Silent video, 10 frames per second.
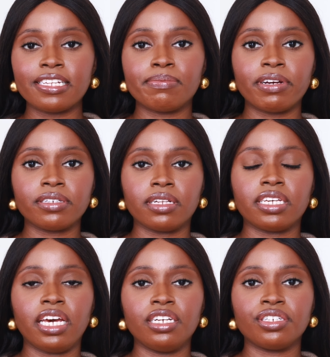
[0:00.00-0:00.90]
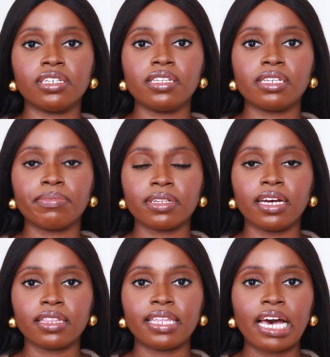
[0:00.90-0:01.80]
special occasion, something
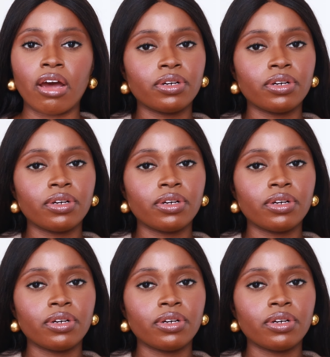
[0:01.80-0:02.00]
like that,